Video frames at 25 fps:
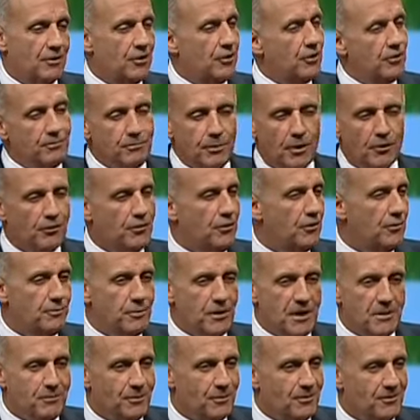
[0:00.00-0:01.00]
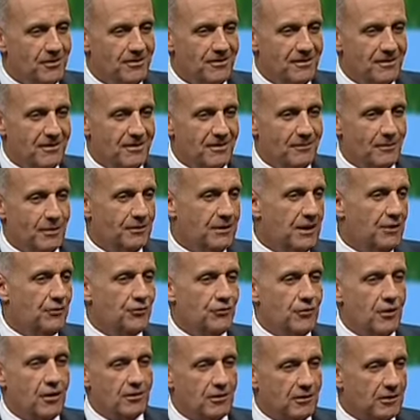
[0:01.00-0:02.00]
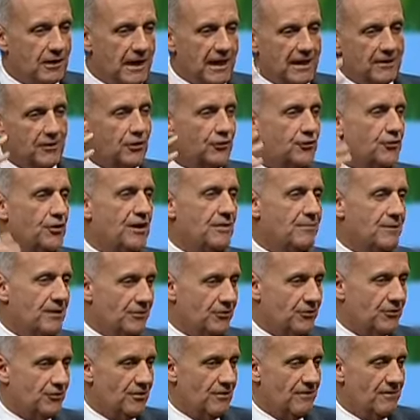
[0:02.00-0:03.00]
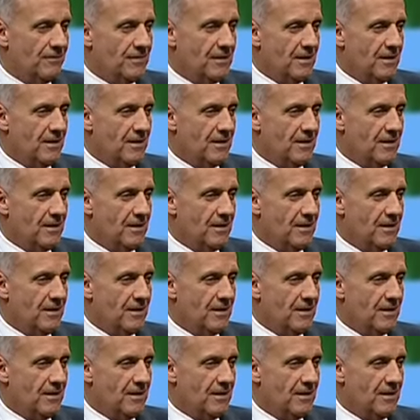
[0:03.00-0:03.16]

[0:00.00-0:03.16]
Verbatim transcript: Good, both good people, but they struggled. They had those demons.